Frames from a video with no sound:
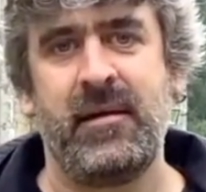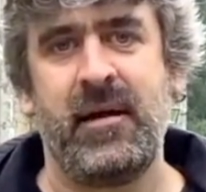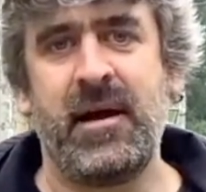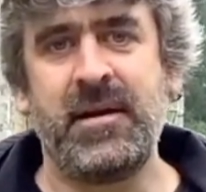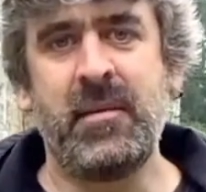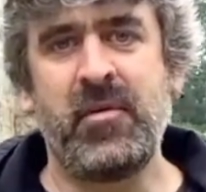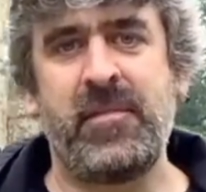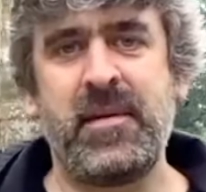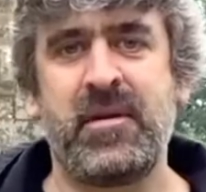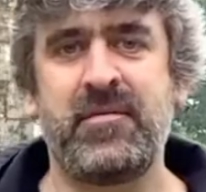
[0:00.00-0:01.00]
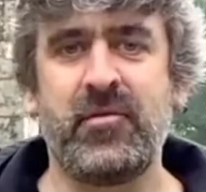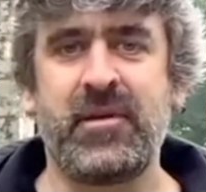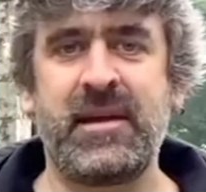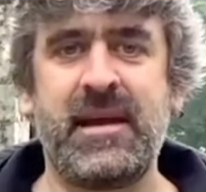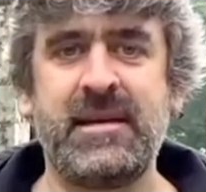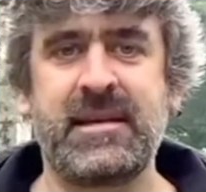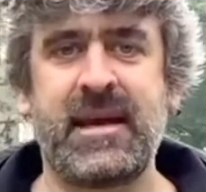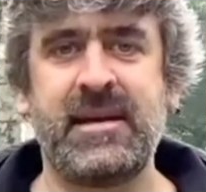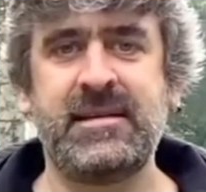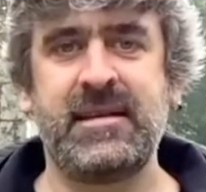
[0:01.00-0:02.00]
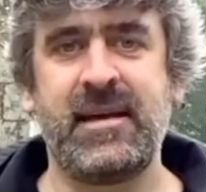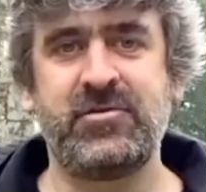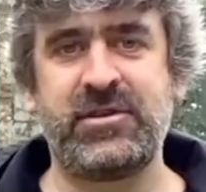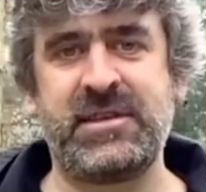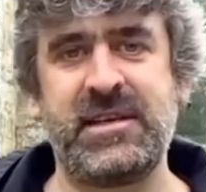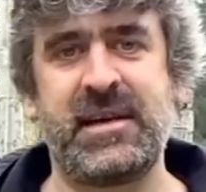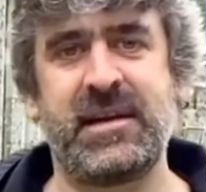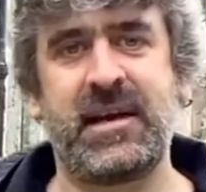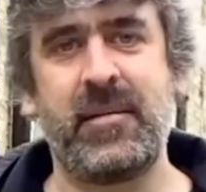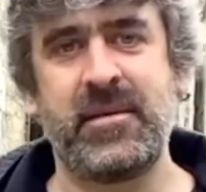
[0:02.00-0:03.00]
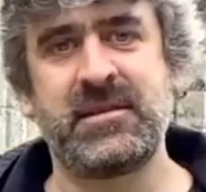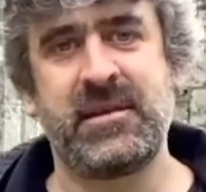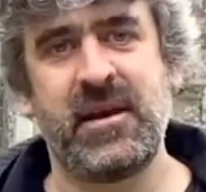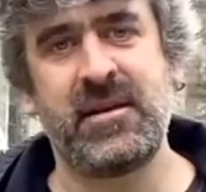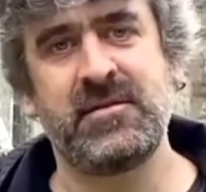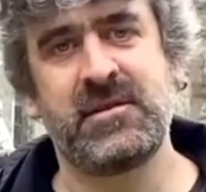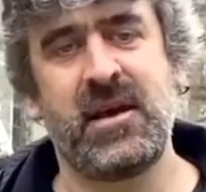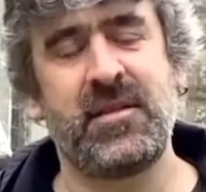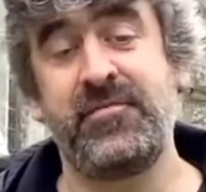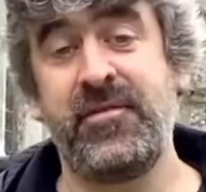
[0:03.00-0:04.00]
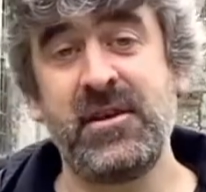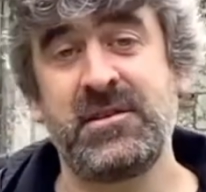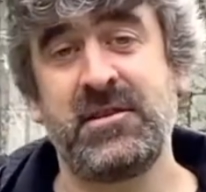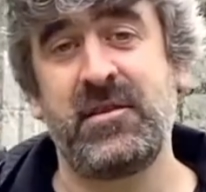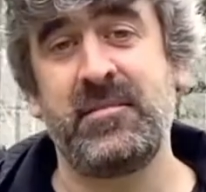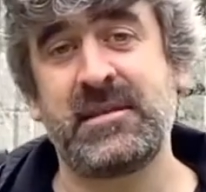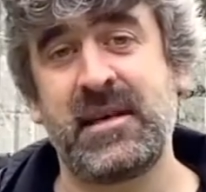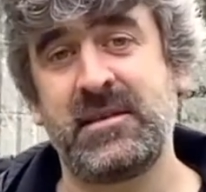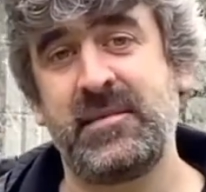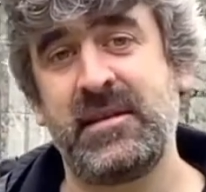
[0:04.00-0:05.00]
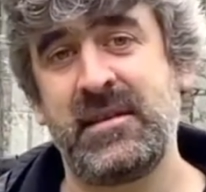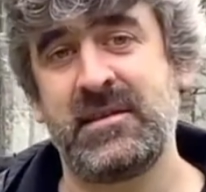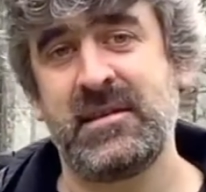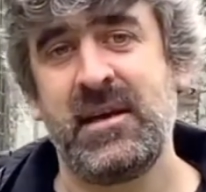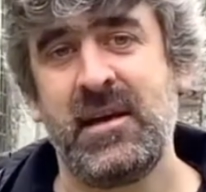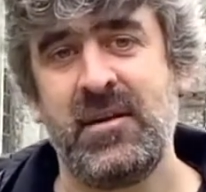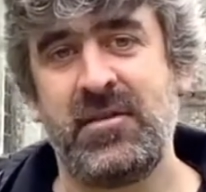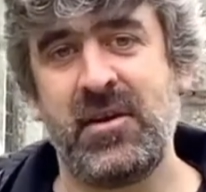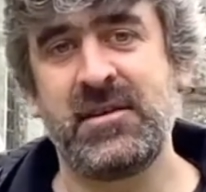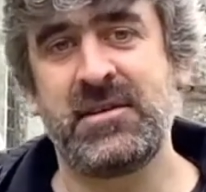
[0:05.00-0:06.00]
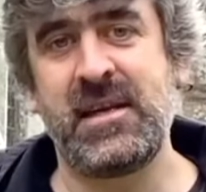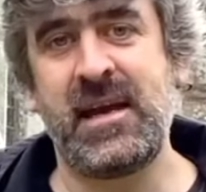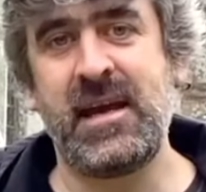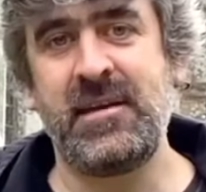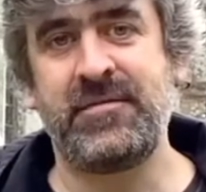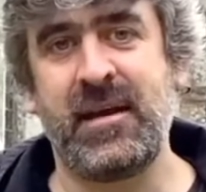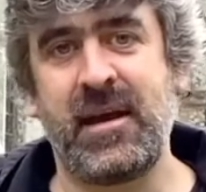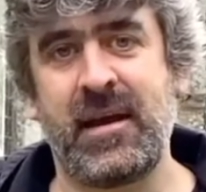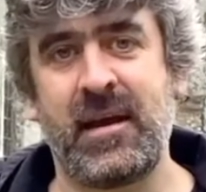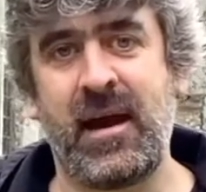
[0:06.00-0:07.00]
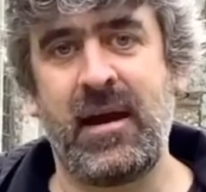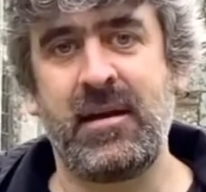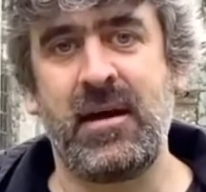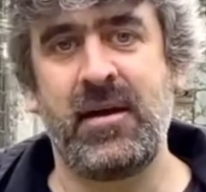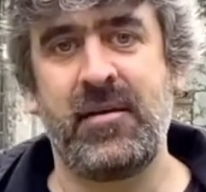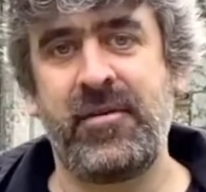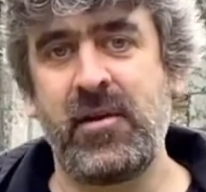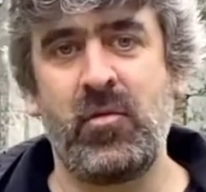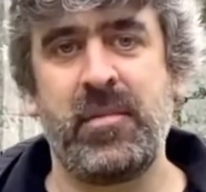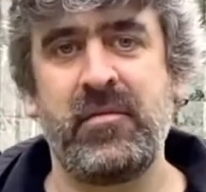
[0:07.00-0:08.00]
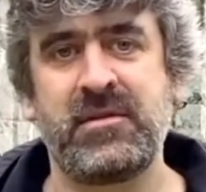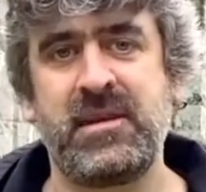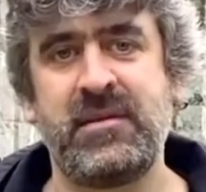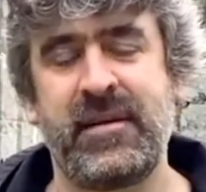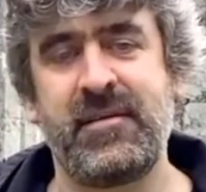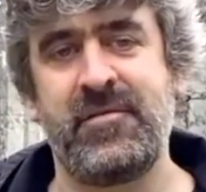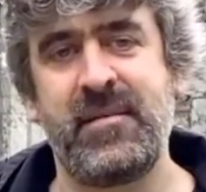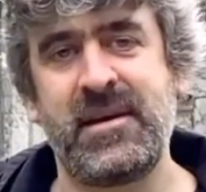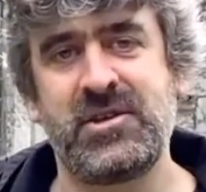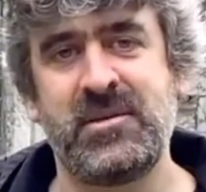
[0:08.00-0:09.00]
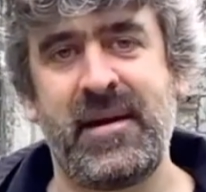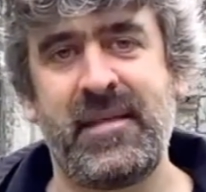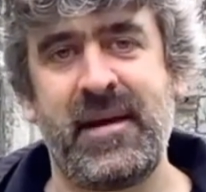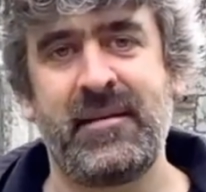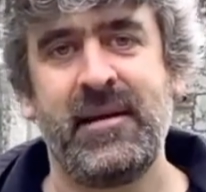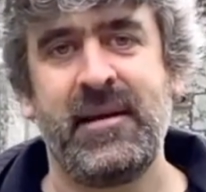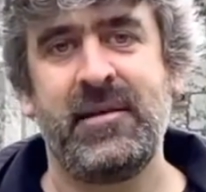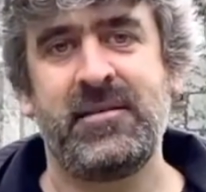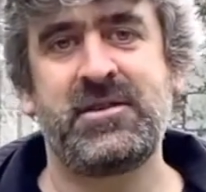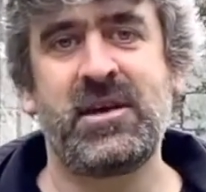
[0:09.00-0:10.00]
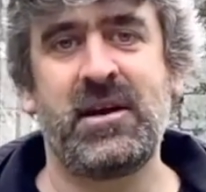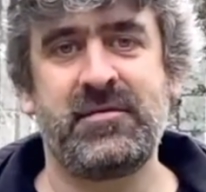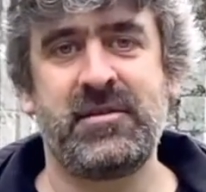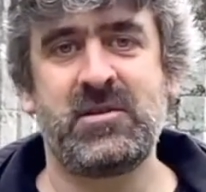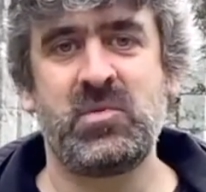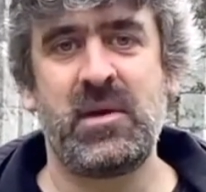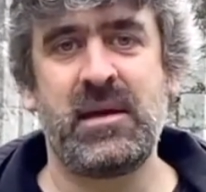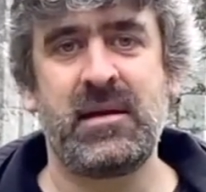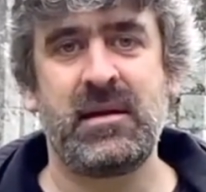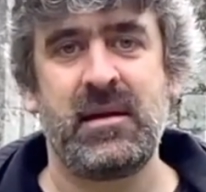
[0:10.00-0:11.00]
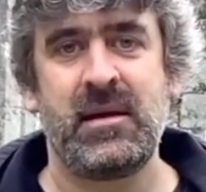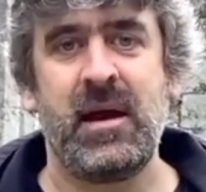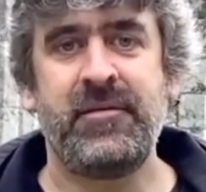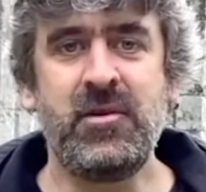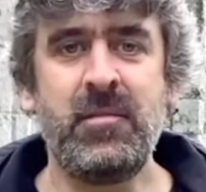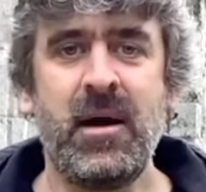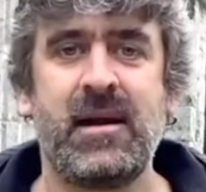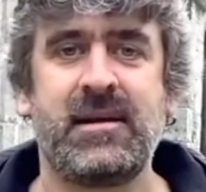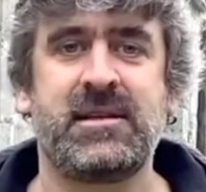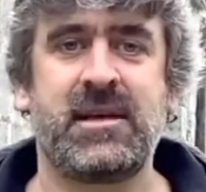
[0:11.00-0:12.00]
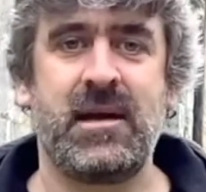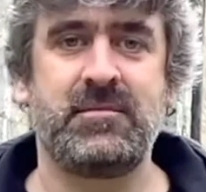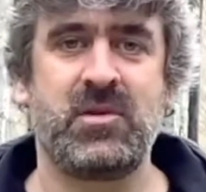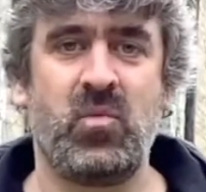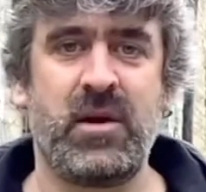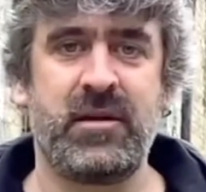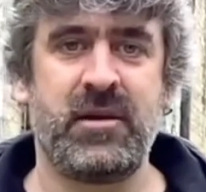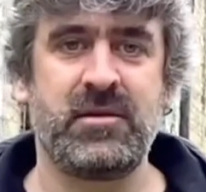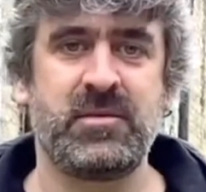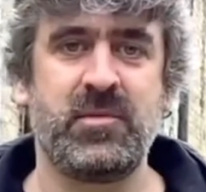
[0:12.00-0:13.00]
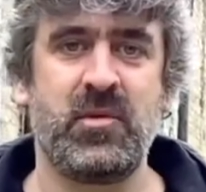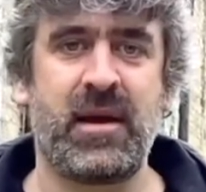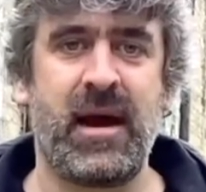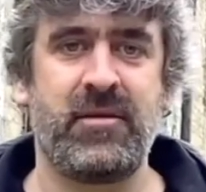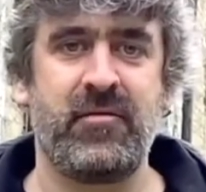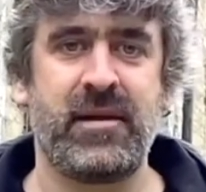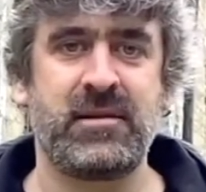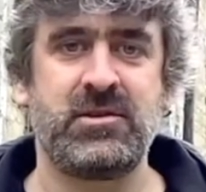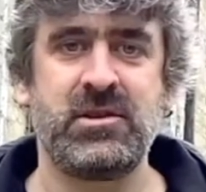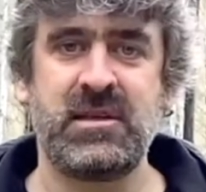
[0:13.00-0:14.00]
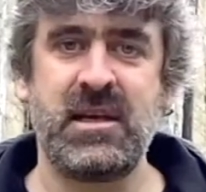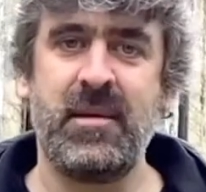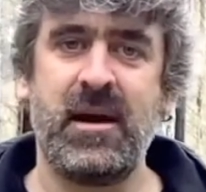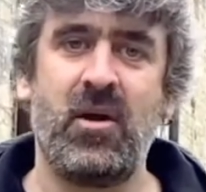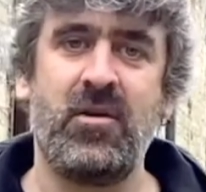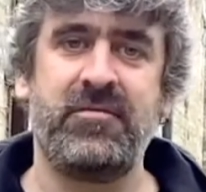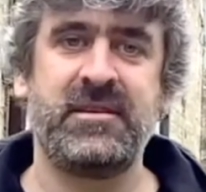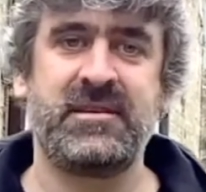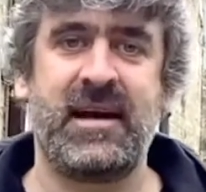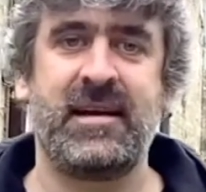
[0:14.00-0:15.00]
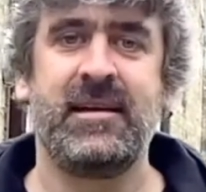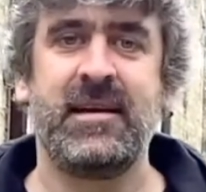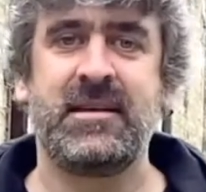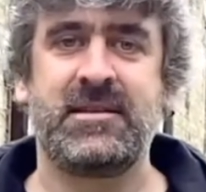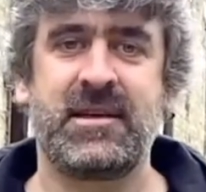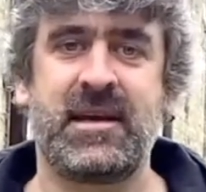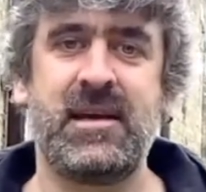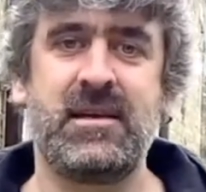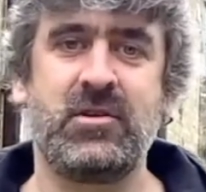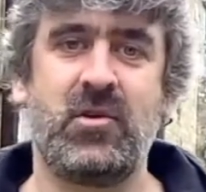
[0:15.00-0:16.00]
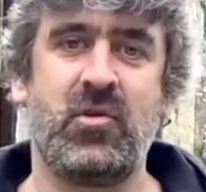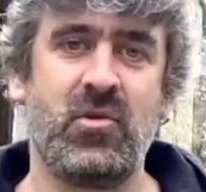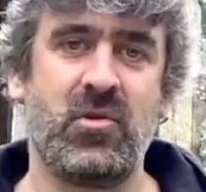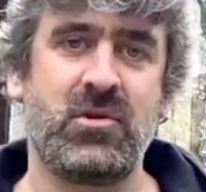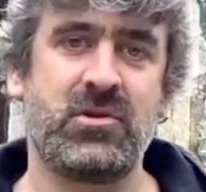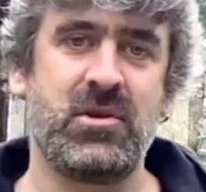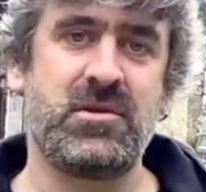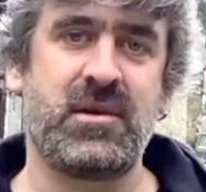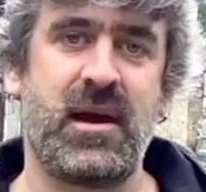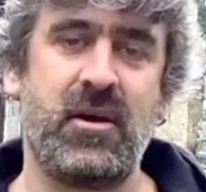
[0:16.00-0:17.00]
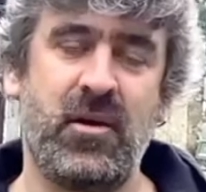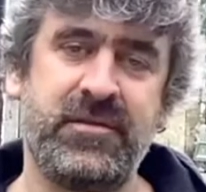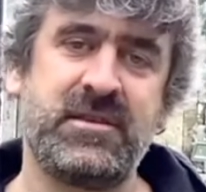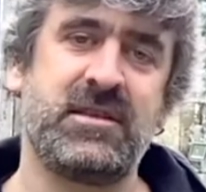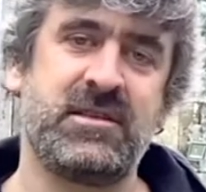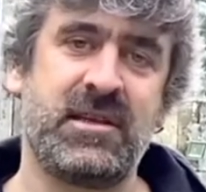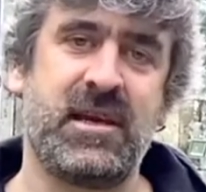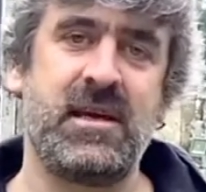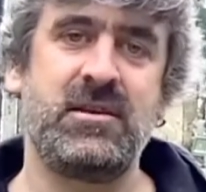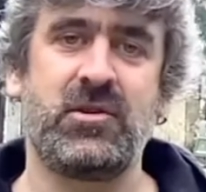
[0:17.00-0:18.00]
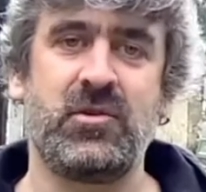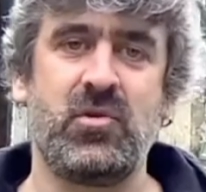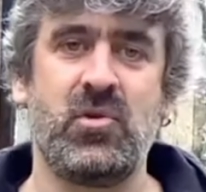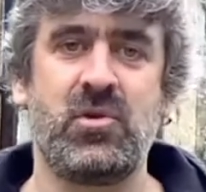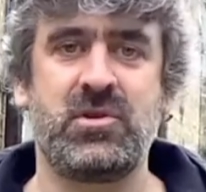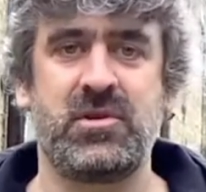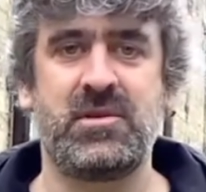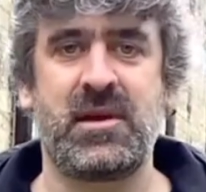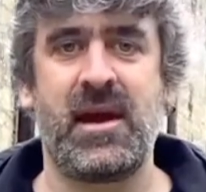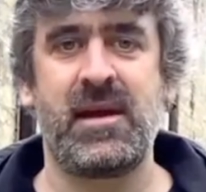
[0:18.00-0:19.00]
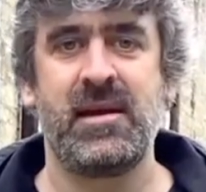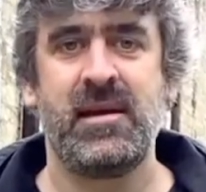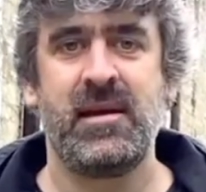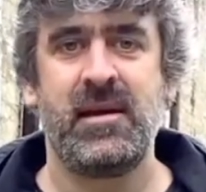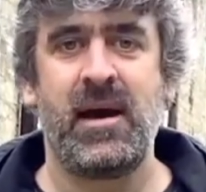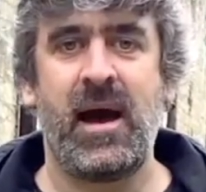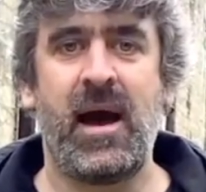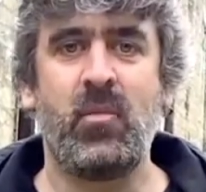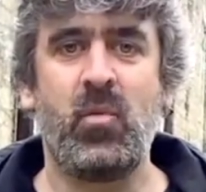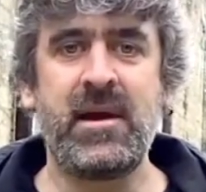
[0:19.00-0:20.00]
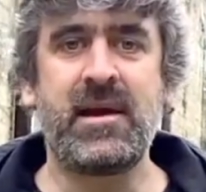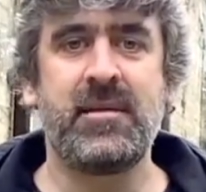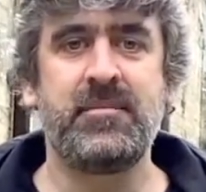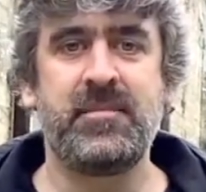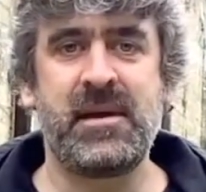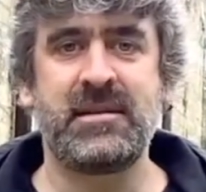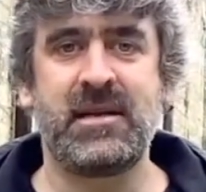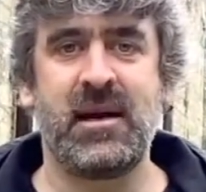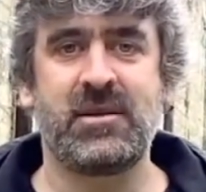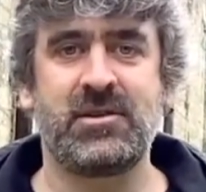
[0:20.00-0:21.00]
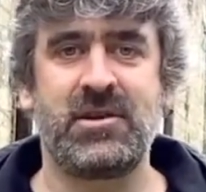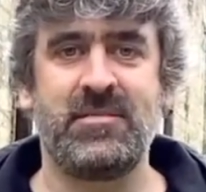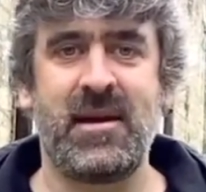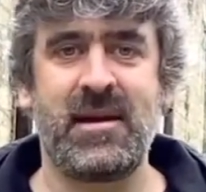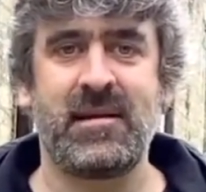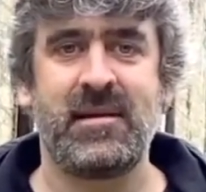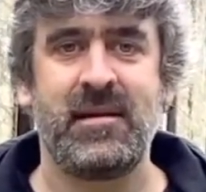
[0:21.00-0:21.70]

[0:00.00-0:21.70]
A number of people have already indicated they're interested in coming to those. The first of them is going to be this Thursday evening, and folk will be receiving information about that at the start of this week. If you might like to come to one of those small gatherings, just email office@stkey.org.uk, office@stkey.org.uk, and we can be in touch to make